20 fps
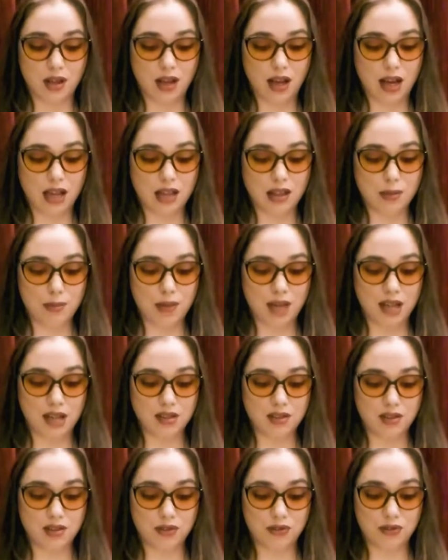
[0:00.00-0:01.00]
and the man
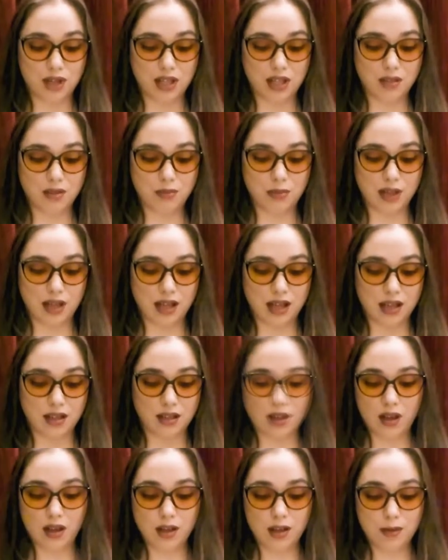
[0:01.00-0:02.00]
in the faded
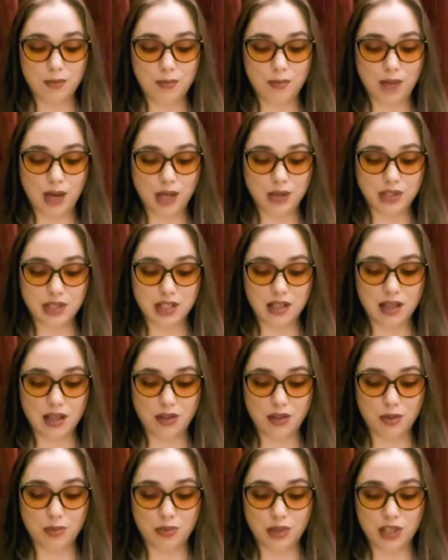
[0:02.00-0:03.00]
black, mounting at
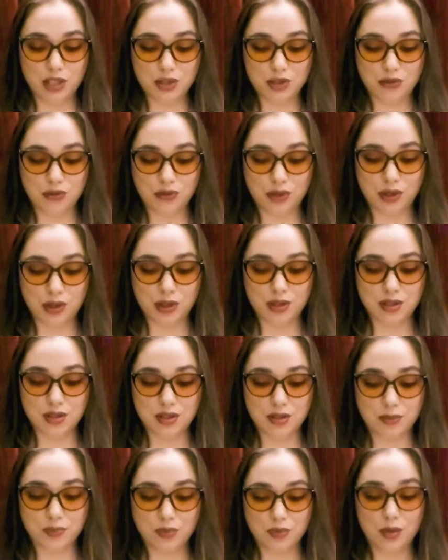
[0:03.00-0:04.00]
the breach first,